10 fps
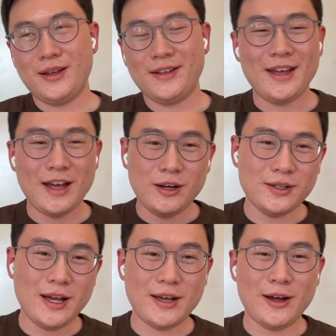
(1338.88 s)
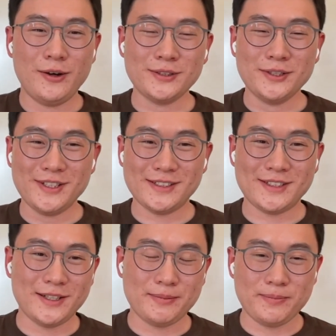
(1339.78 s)
And I also noticed
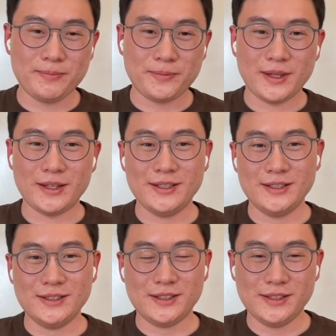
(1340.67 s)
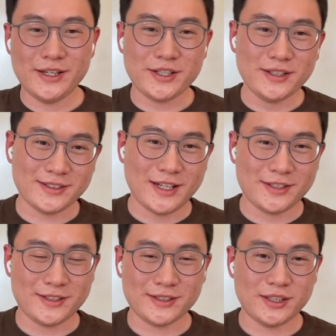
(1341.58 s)
that the agent
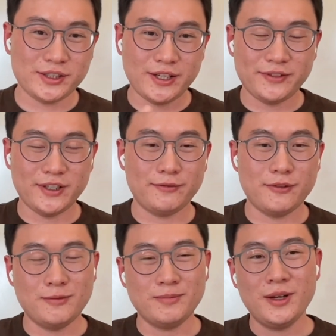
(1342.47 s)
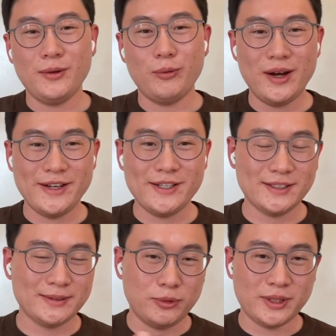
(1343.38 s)
designers are shifting from one
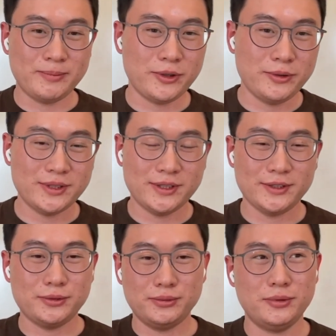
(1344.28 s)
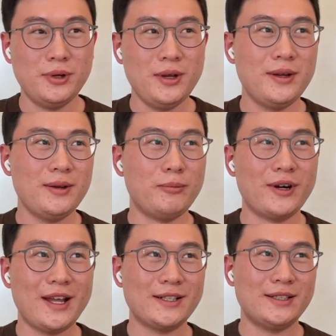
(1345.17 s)
agent's multiple users to
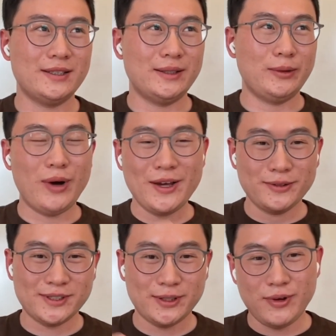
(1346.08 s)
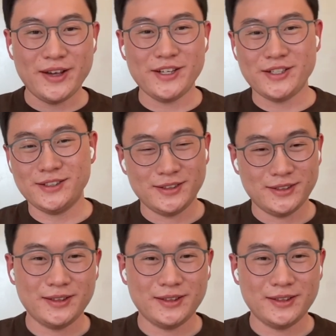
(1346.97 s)
more like a one user, one agent